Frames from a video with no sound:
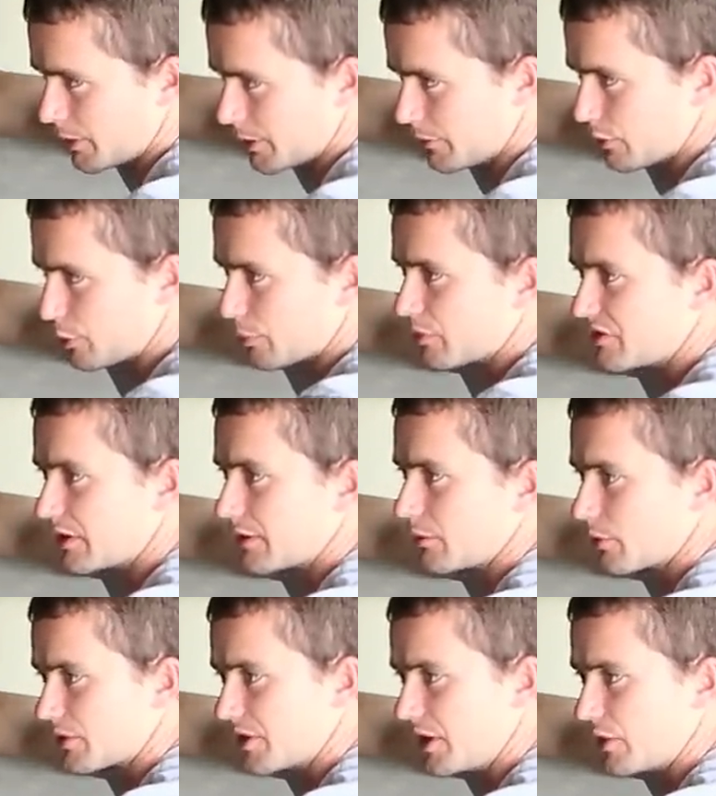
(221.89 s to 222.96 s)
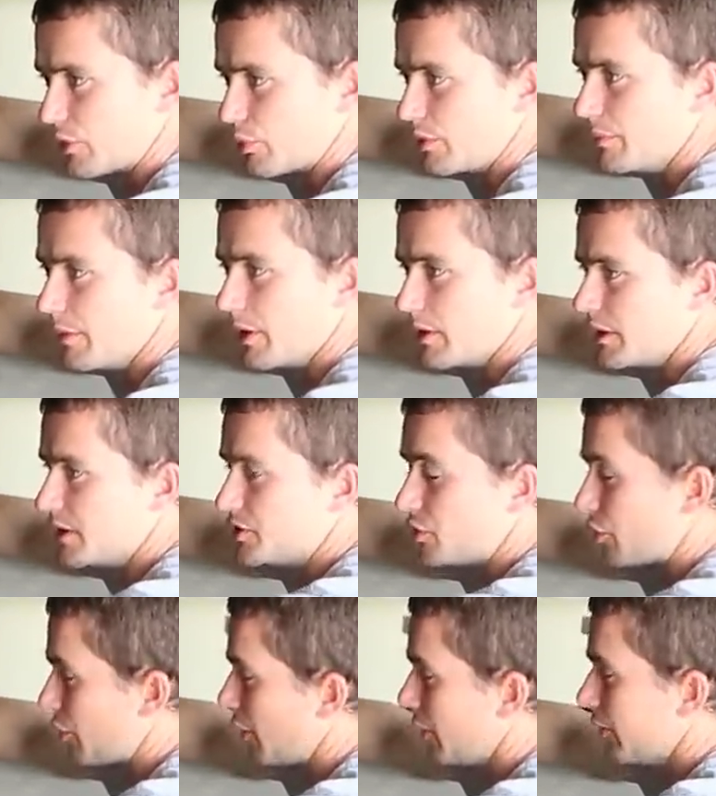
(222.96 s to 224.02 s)
in this particular case, we bent each
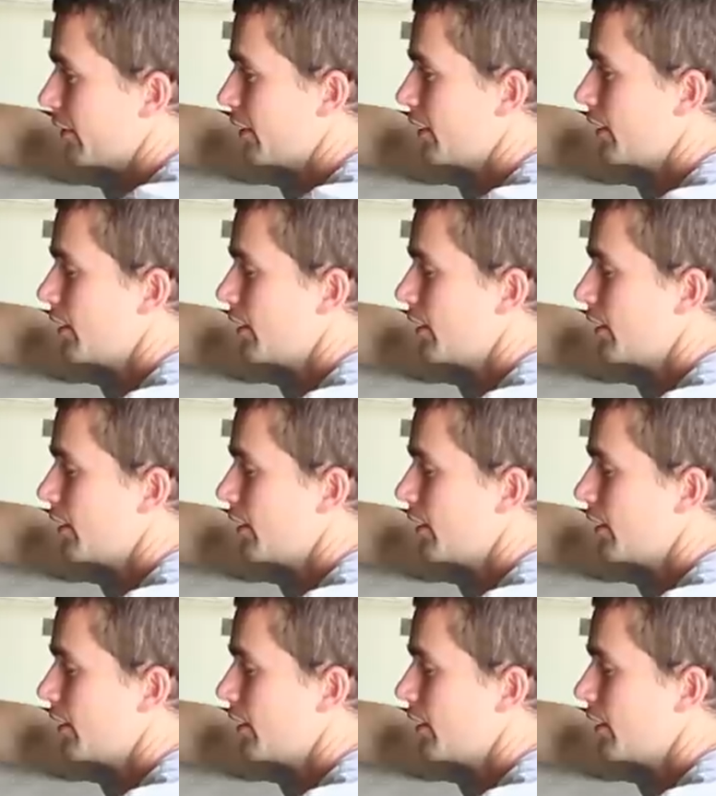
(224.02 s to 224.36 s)
side